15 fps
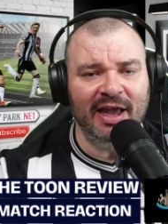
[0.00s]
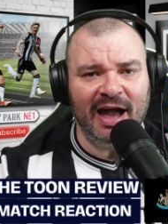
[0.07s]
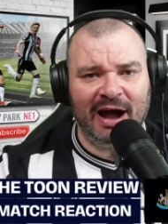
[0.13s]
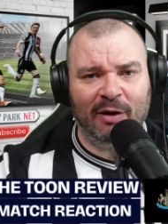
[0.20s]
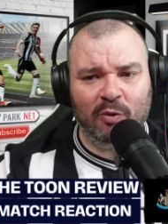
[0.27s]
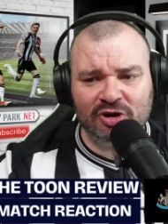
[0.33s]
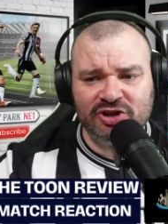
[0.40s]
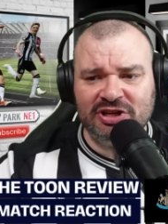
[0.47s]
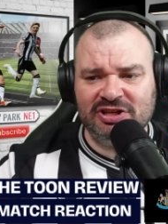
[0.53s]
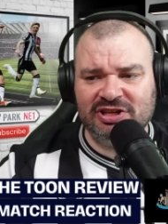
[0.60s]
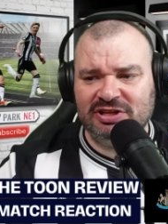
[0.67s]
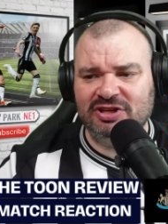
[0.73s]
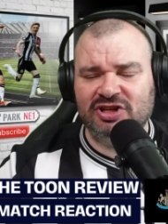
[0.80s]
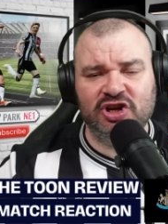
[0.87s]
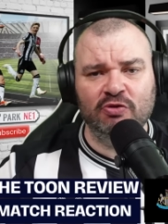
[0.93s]
I wasn't
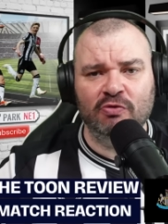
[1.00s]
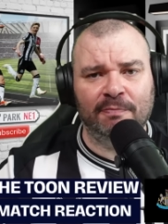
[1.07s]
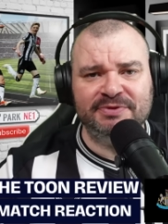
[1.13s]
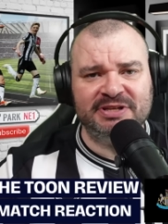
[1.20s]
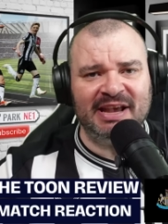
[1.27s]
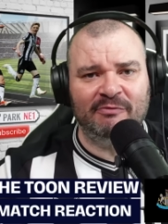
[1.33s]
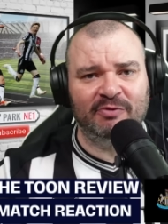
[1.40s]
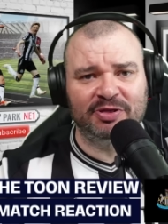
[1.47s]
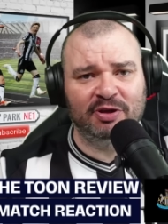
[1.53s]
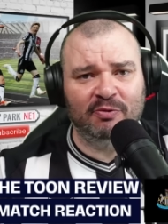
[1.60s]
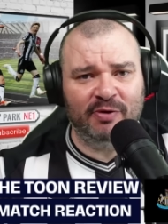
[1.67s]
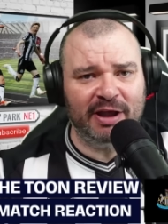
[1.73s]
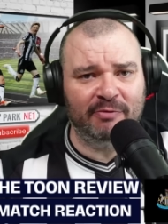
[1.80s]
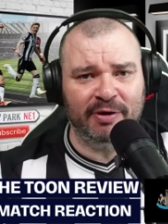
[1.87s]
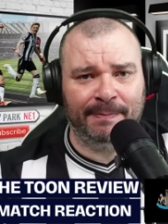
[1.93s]
too upset with the
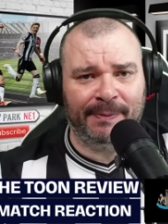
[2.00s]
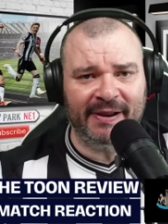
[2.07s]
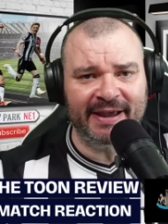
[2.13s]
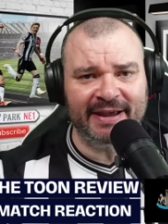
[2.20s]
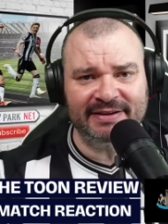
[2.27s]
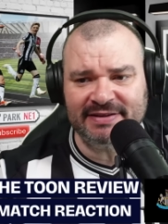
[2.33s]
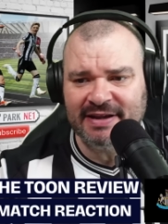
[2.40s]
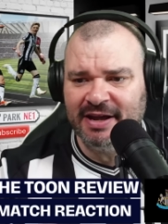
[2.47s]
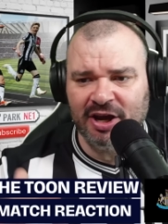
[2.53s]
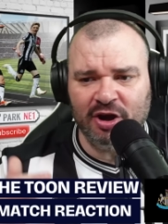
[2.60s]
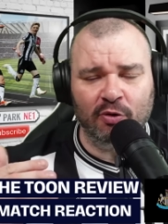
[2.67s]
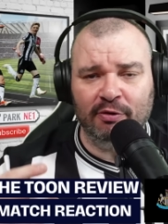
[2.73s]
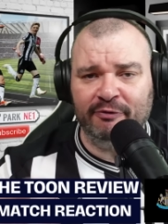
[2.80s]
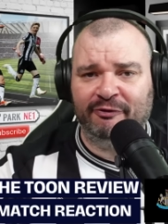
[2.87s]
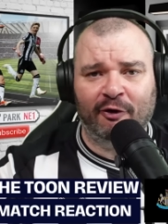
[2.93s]
way we played.
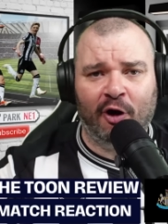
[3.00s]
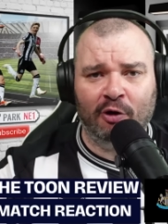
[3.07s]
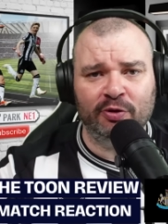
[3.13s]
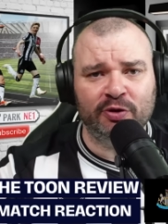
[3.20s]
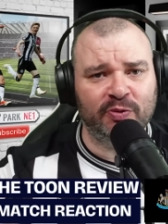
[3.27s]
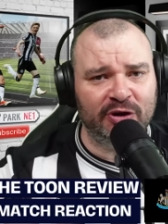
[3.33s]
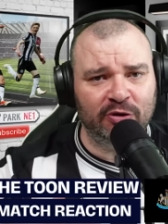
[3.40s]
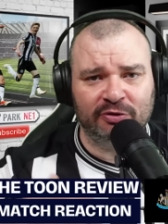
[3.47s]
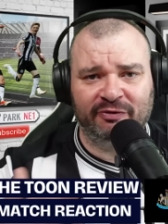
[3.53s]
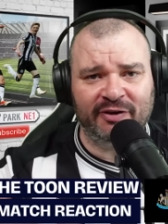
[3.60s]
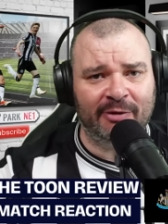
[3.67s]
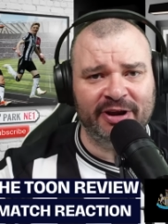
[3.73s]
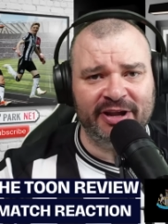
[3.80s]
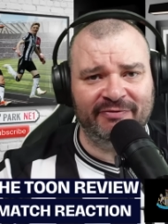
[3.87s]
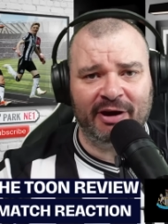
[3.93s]
Going forward, we looked
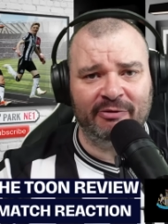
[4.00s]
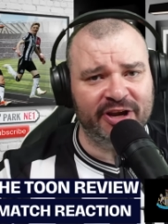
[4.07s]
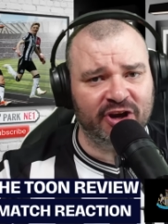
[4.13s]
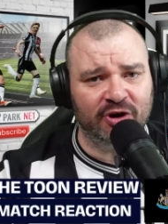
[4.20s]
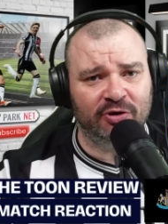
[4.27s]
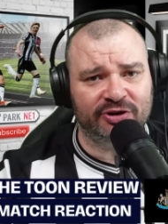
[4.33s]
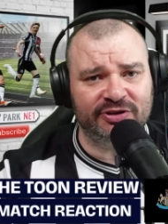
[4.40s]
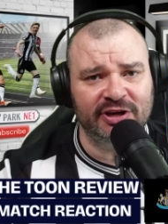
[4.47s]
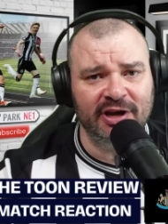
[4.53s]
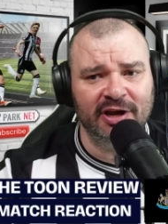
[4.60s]
very, very good.